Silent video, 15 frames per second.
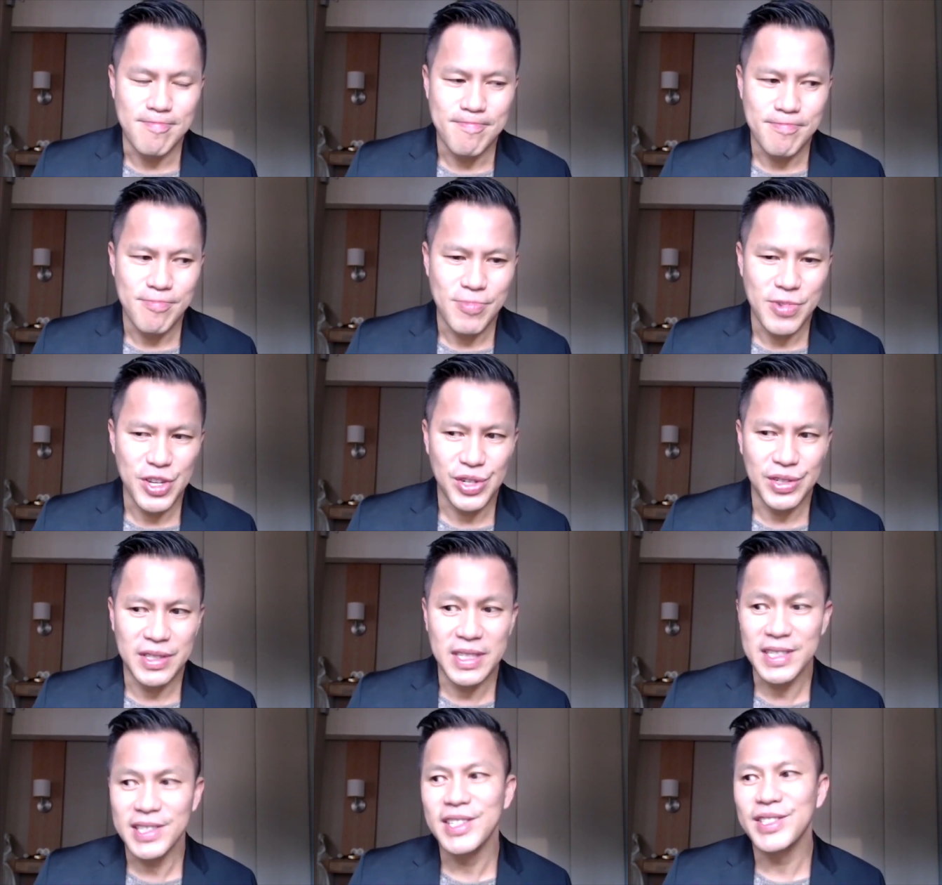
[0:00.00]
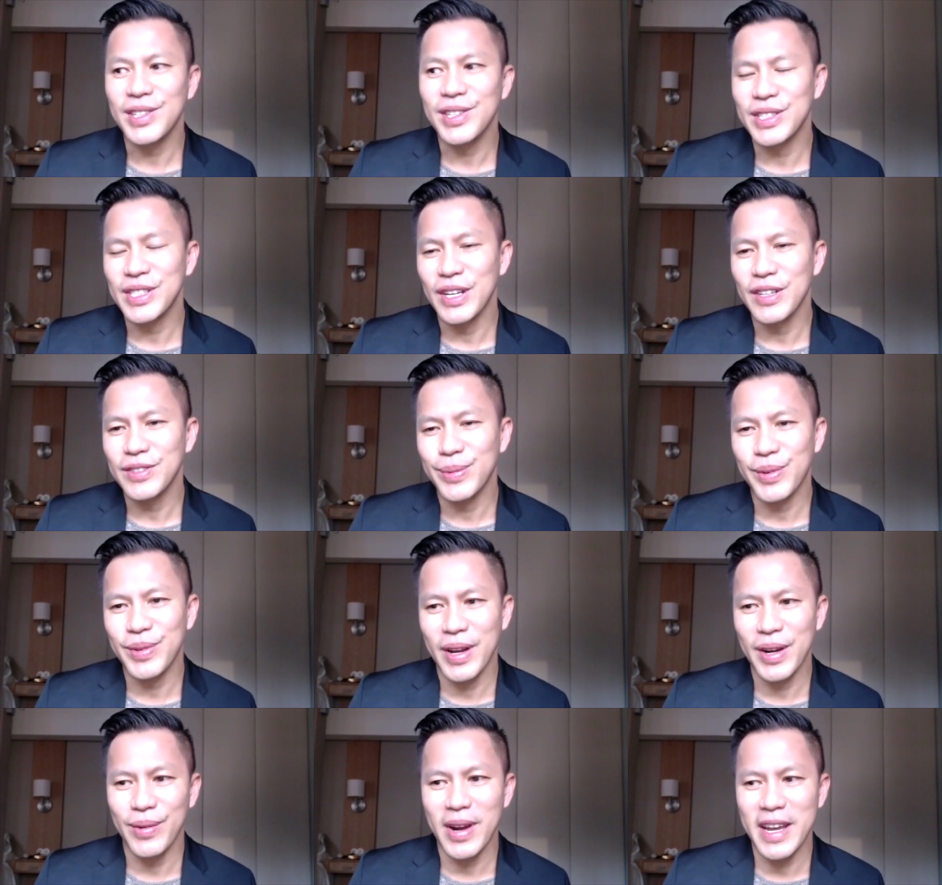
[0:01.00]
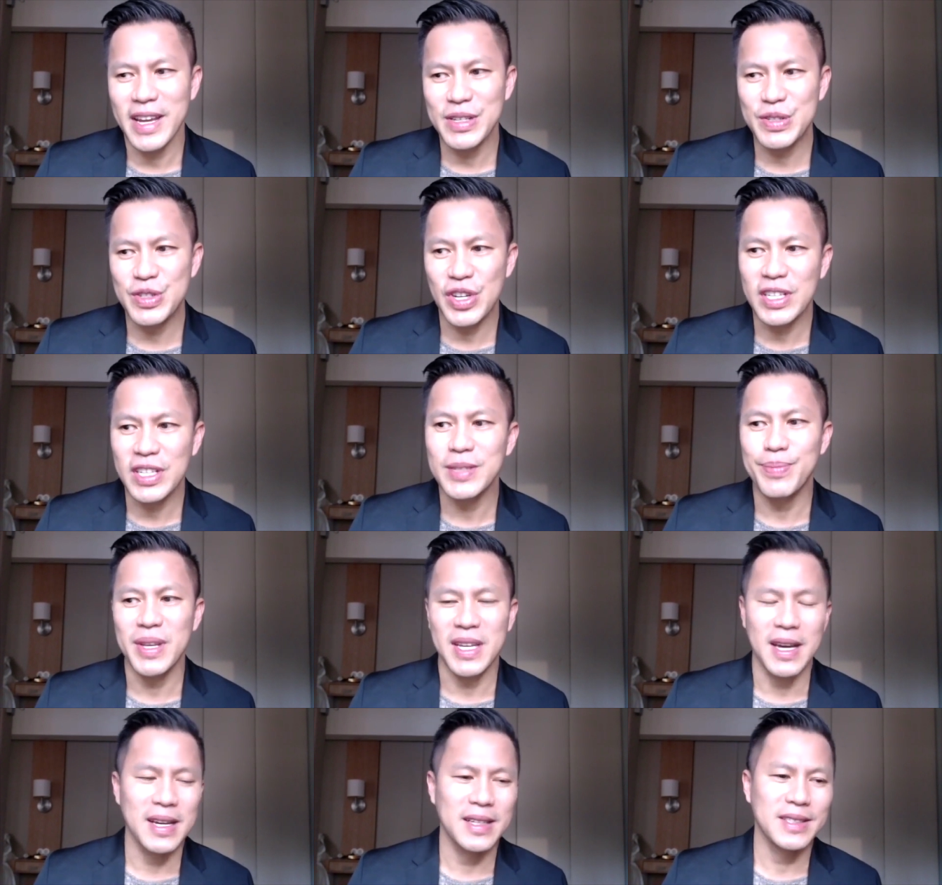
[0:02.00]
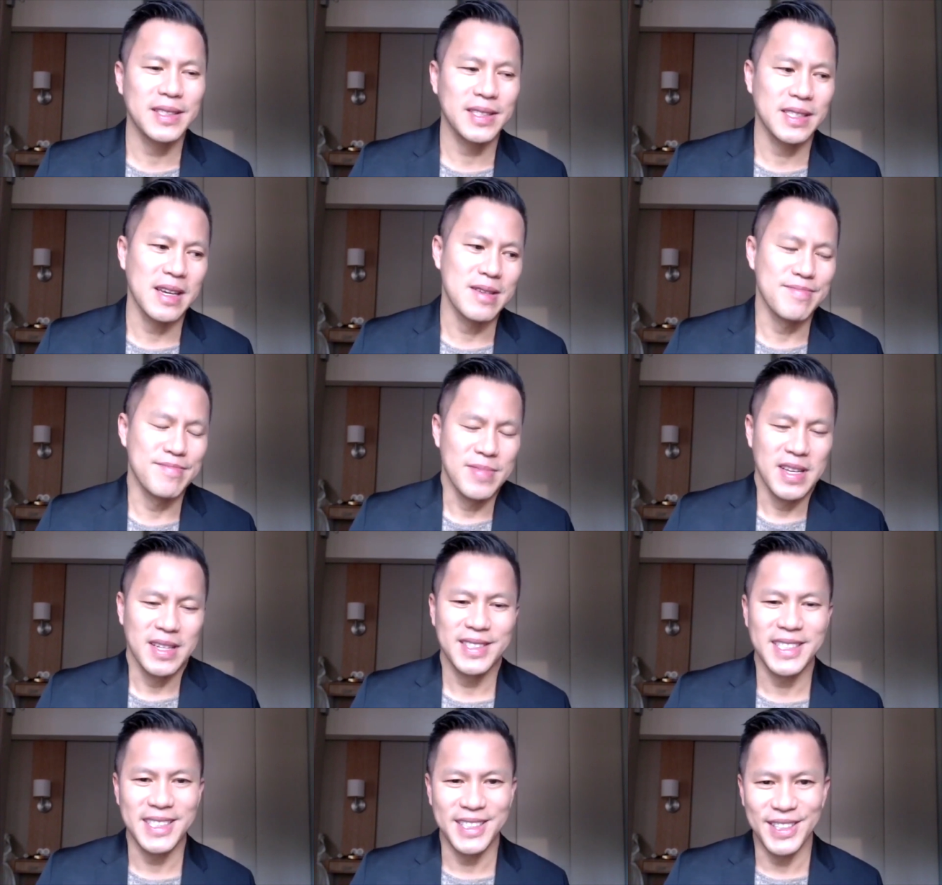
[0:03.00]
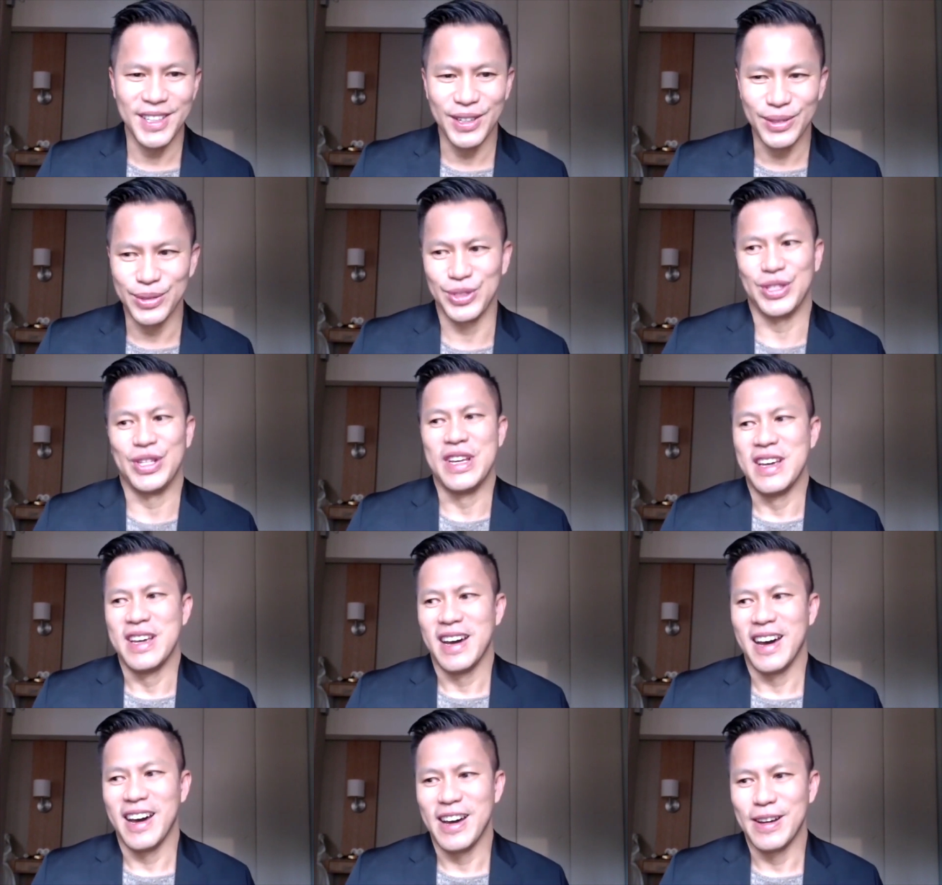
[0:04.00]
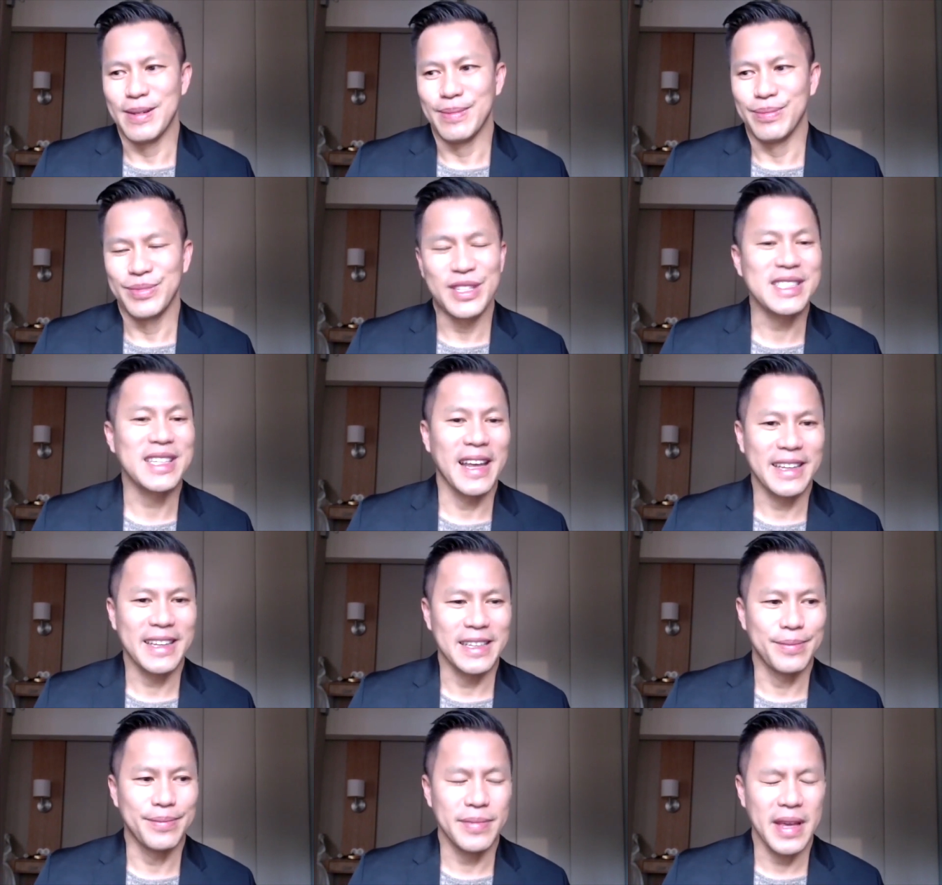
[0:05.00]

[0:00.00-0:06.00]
we should distance ourselves from Craig Wright just because some CEOs dislike him.